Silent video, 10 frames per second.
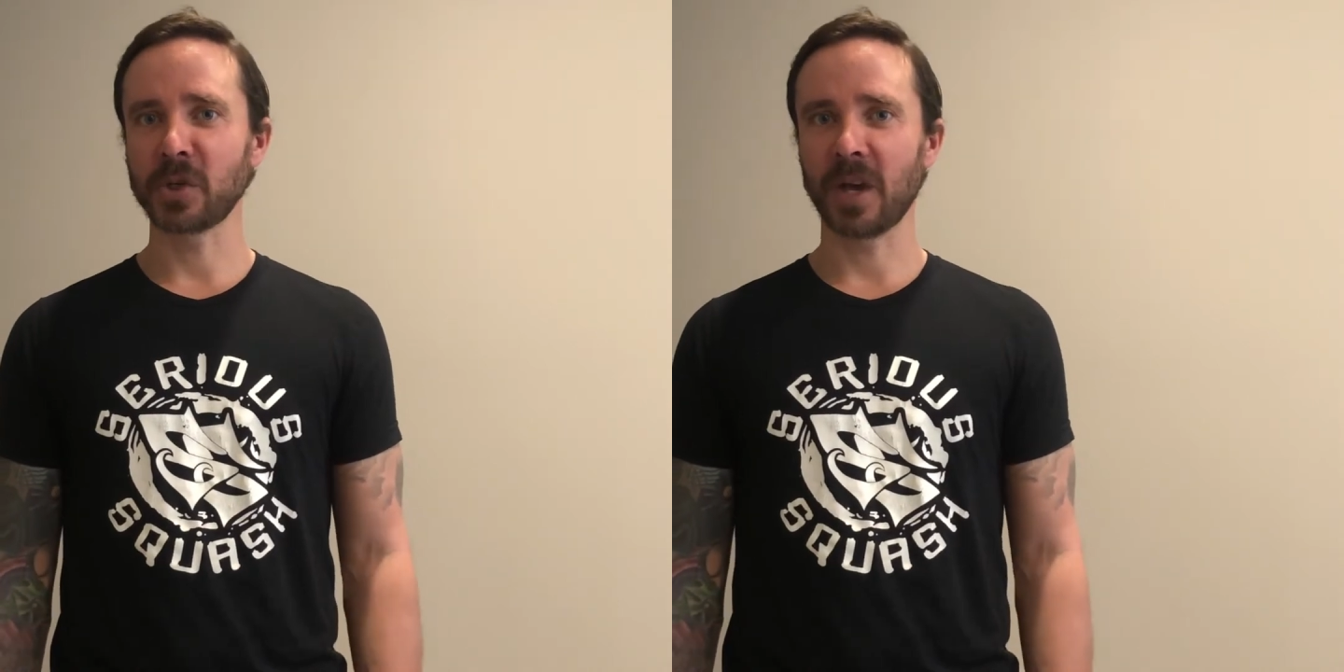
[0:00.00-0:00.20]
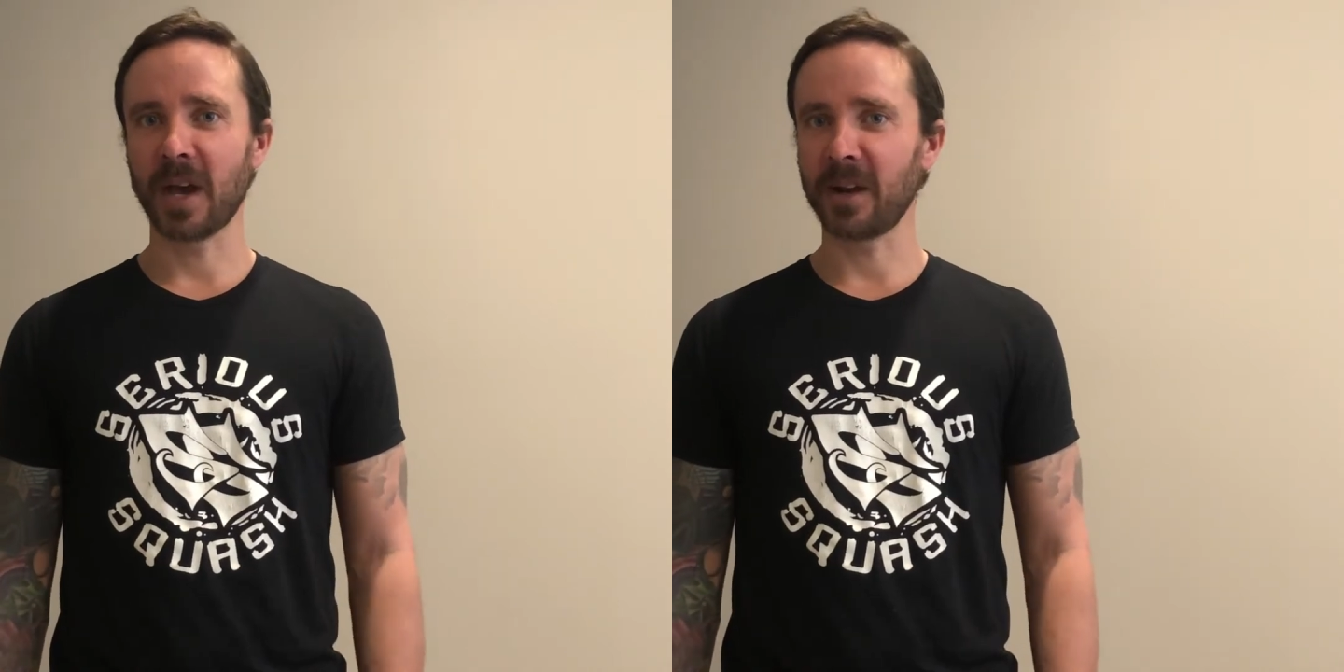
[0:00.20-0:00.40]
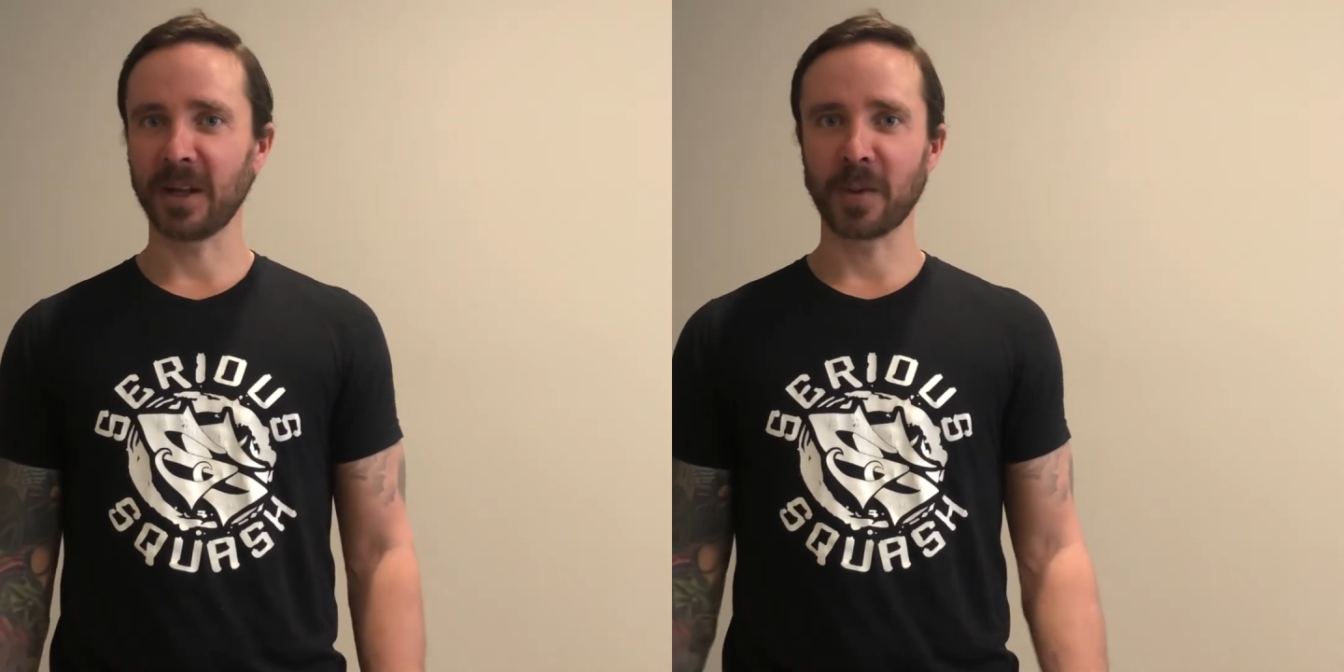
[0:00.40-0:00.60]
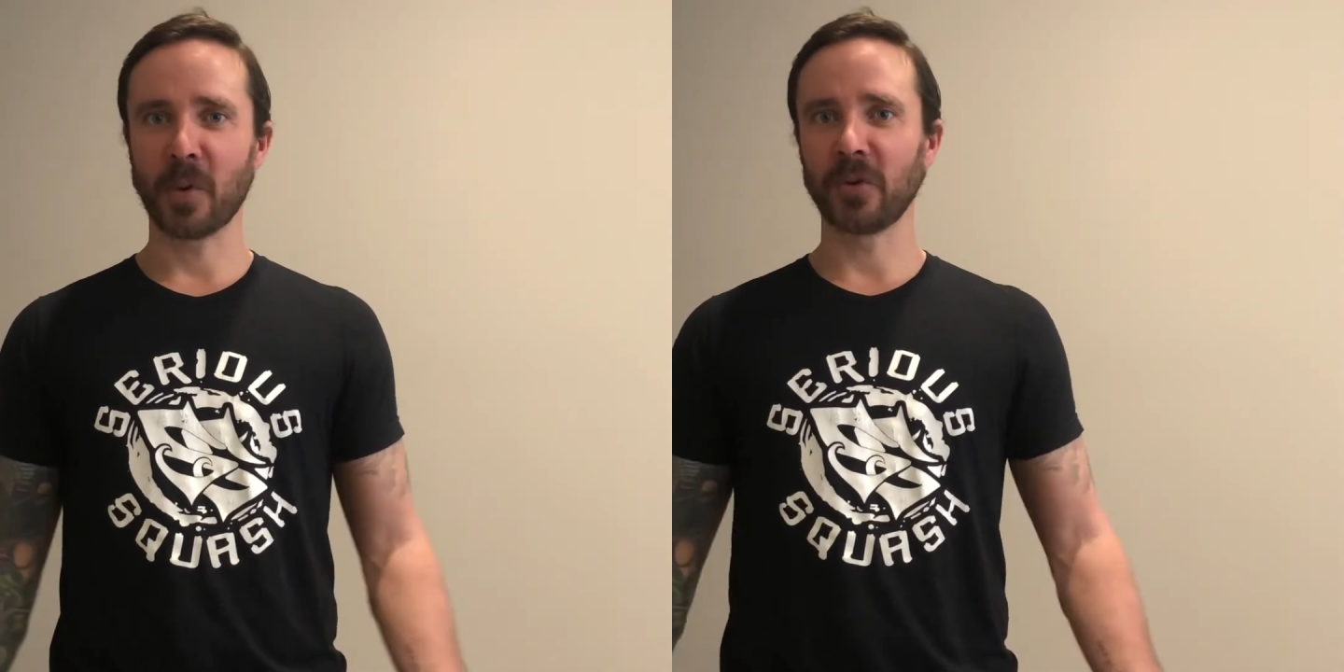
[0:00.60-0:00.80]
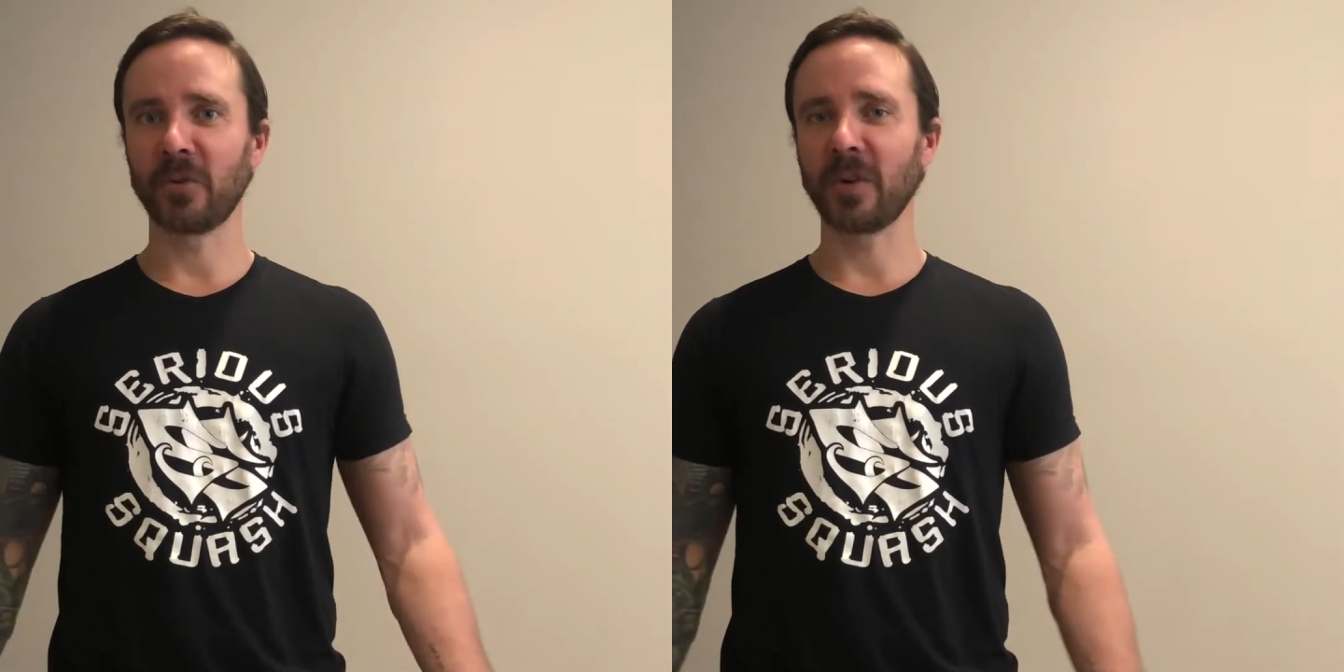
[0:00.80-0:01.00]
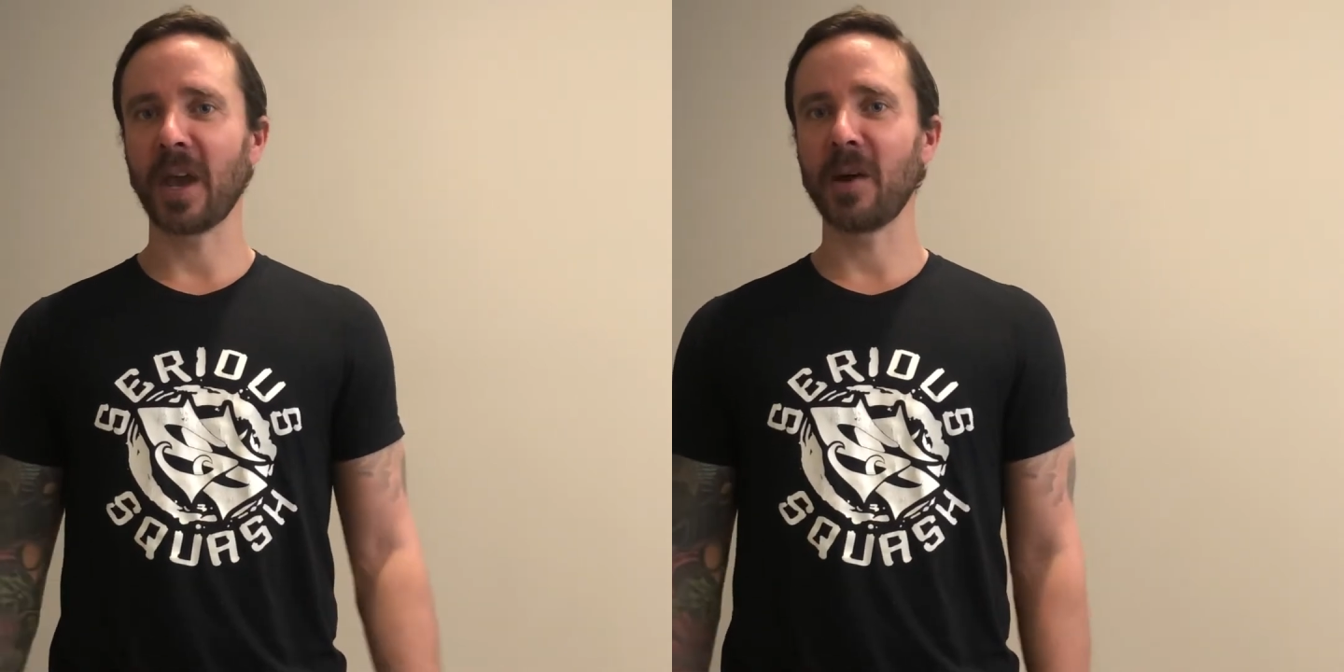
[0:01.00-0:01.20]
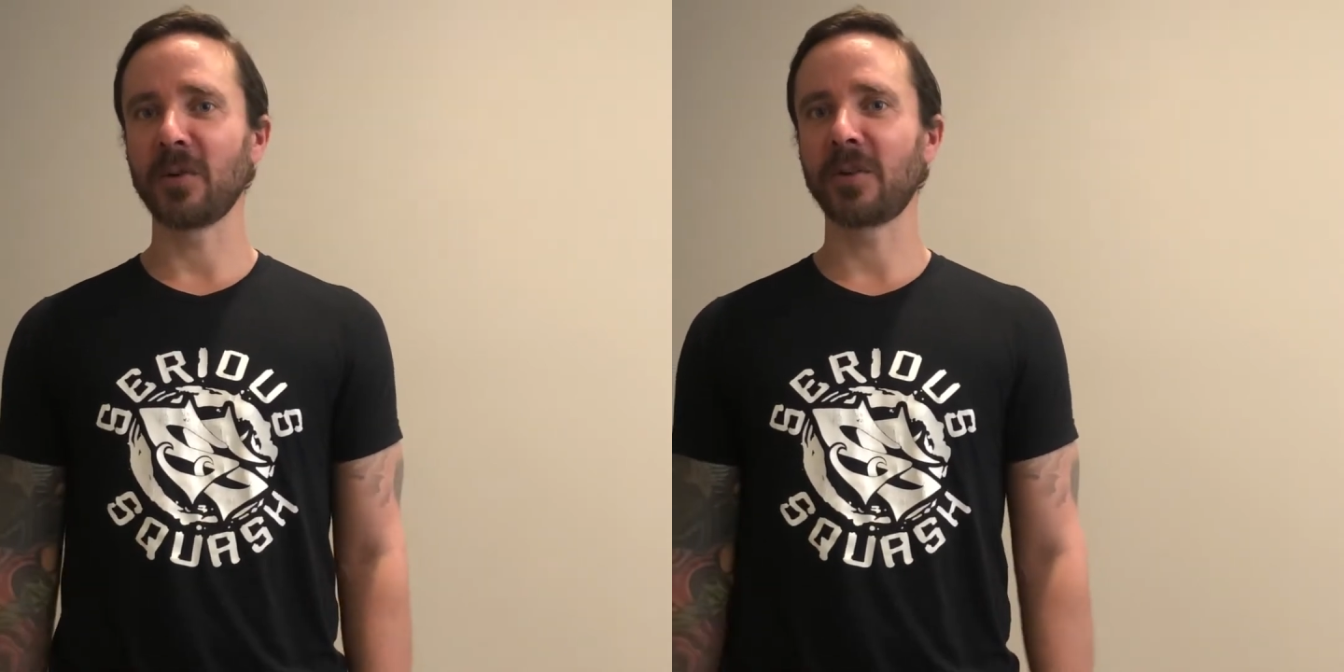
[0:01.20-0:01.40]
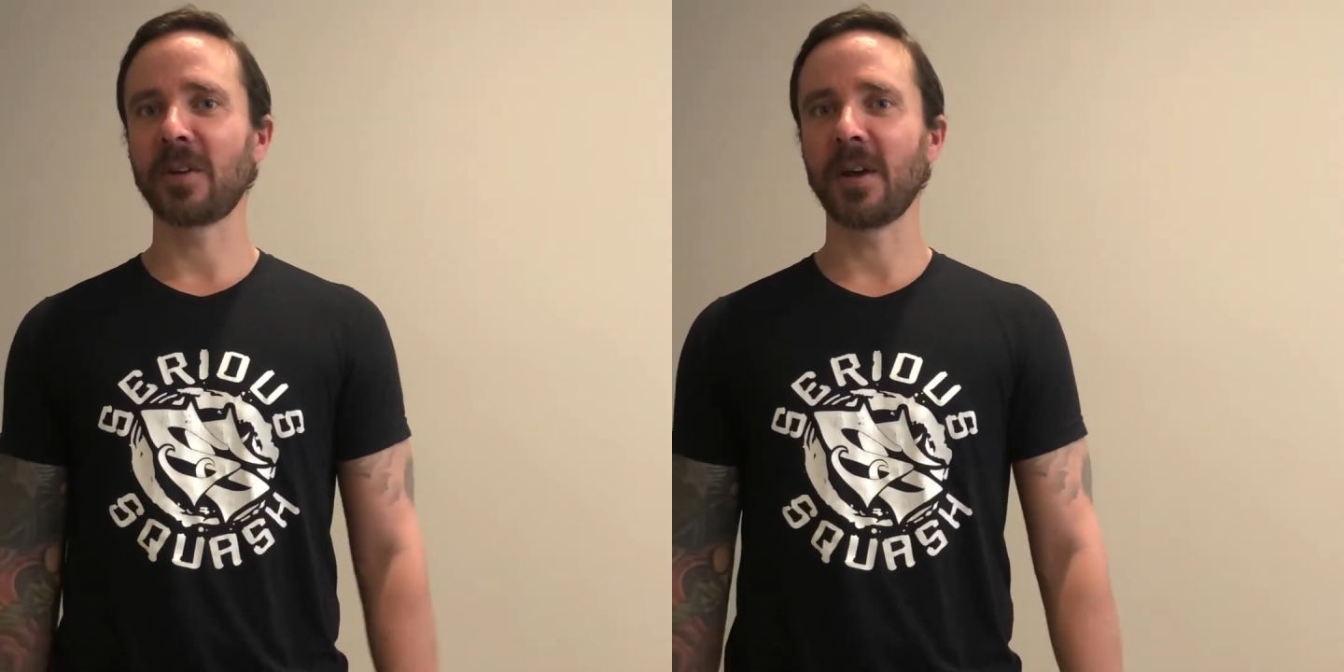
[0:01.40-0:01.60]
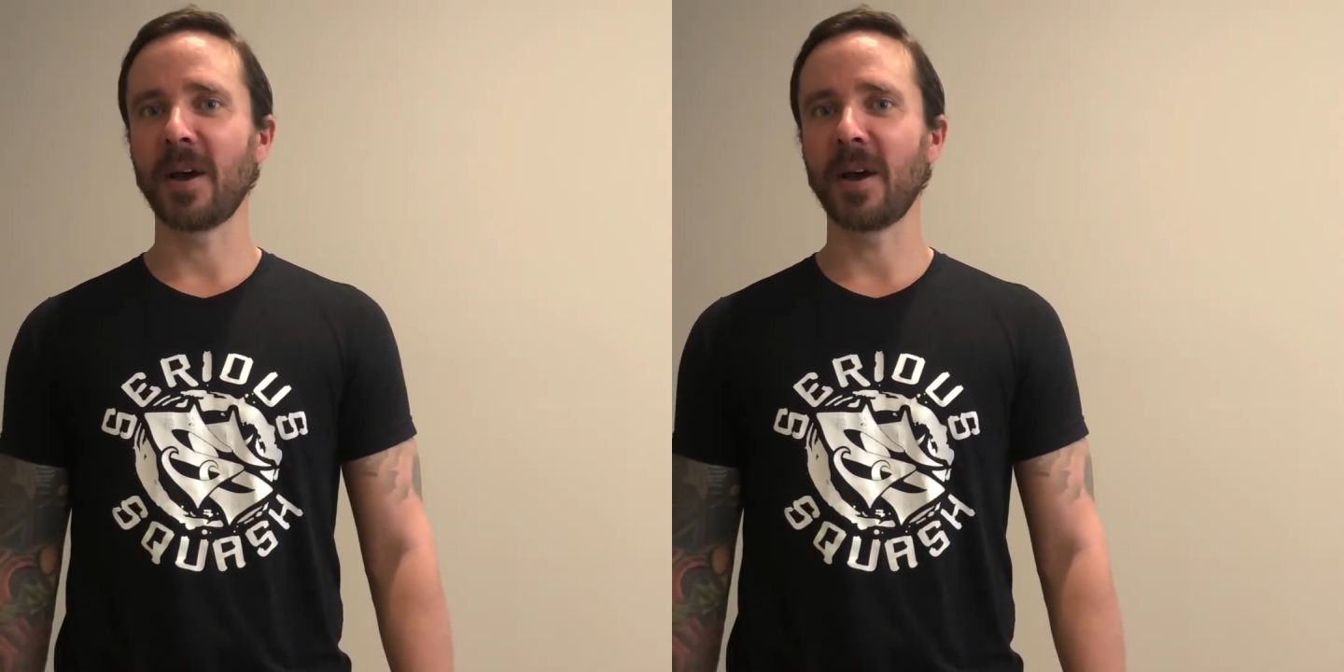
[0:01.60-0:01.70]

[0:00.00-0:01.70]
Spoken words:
I had a personal account,